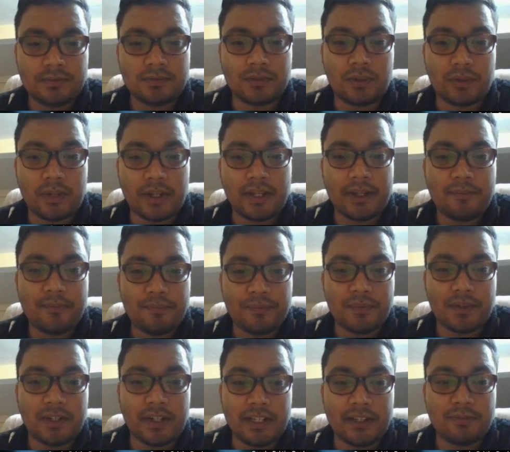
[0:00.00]
Okay,
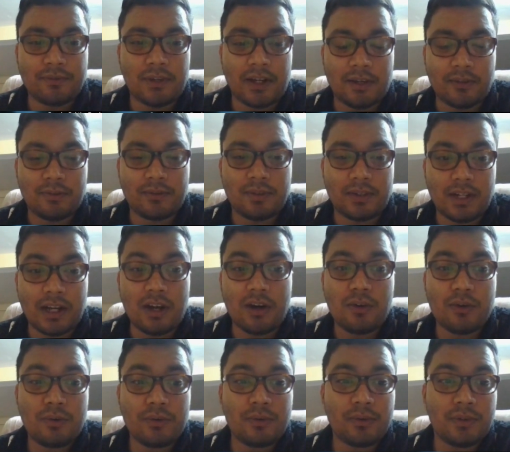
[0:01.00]
d5.
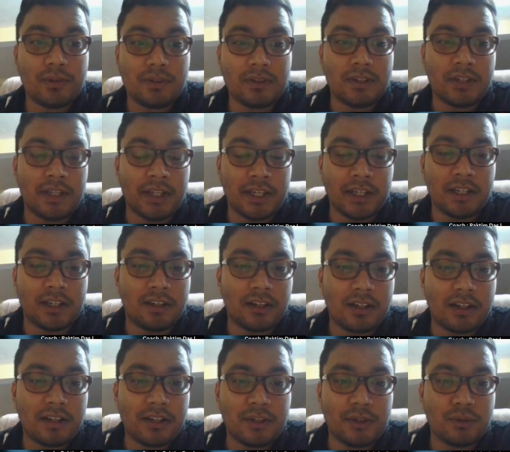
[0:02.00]
Now here
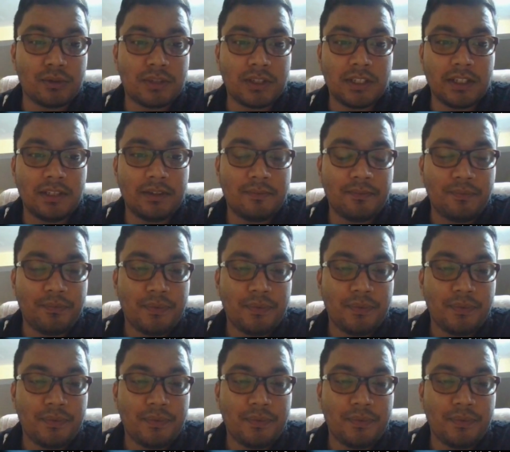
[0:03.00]
you see,